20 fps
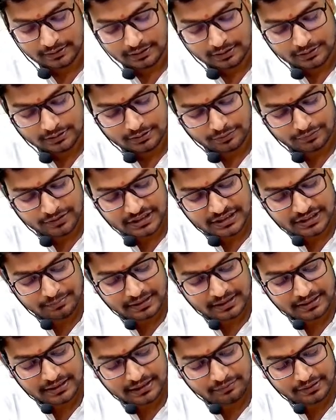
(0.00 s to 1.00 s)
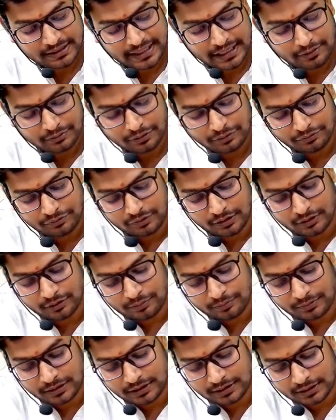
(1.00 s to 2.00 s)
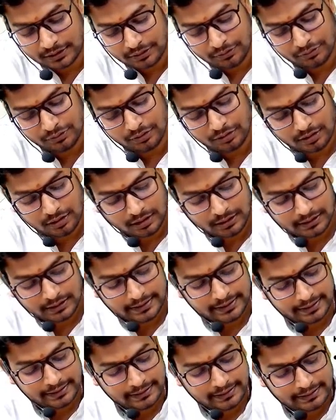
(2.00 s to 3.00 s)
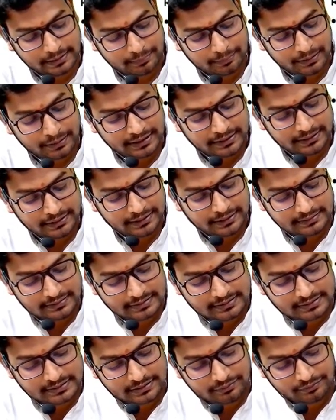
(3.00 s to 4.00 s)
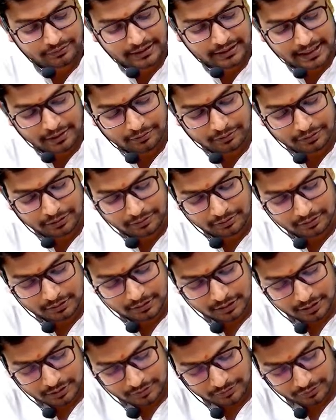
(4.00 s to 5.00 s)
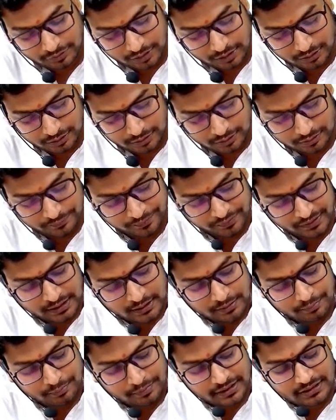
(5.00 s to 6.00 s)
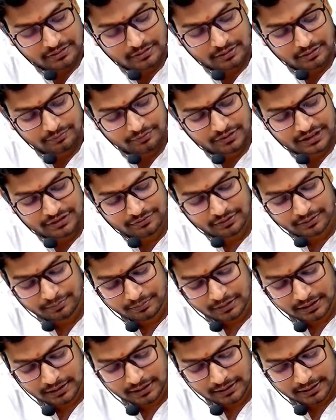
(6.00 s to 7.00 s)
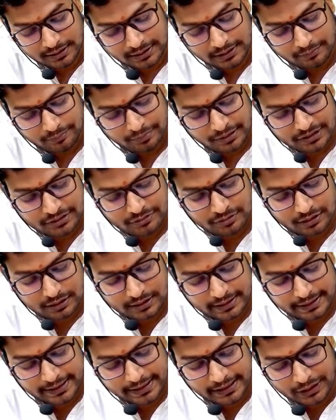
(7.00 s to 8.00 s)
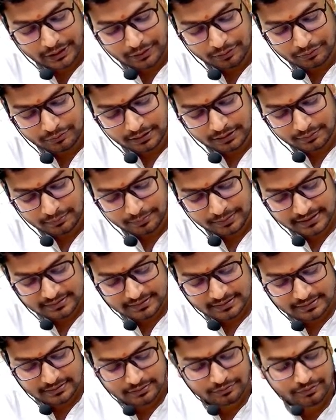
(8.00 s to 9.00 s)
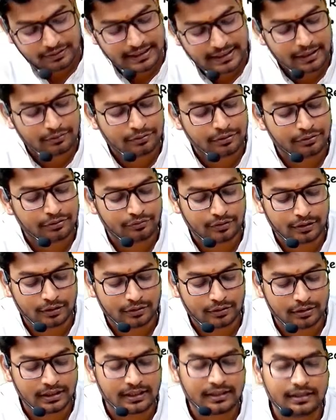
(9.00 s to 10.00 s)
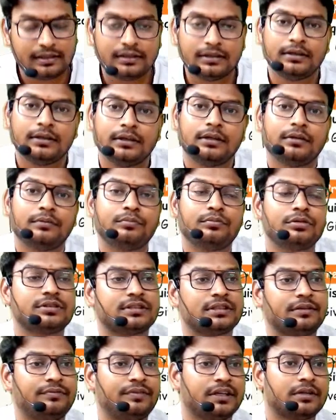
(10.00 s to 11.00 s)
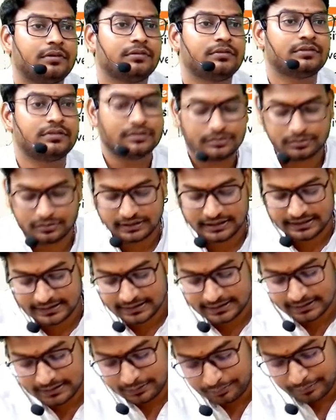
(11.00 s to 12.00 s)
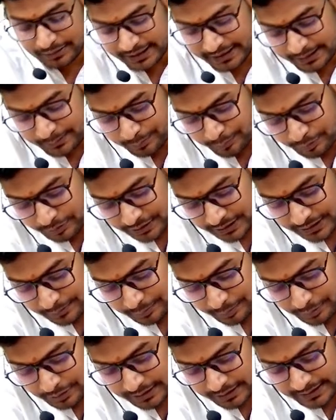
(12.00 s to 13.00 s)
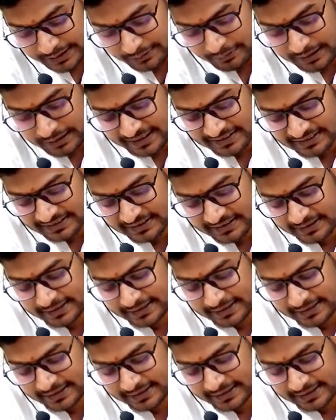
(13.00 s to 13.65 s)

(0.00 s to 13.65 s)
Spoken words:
So which method we have to follow ma? You know already. Double entry system we have to follow. Based on which one ma? Based on accrual basis we have to follow the books of accounts. So this is the main important point they will ask in the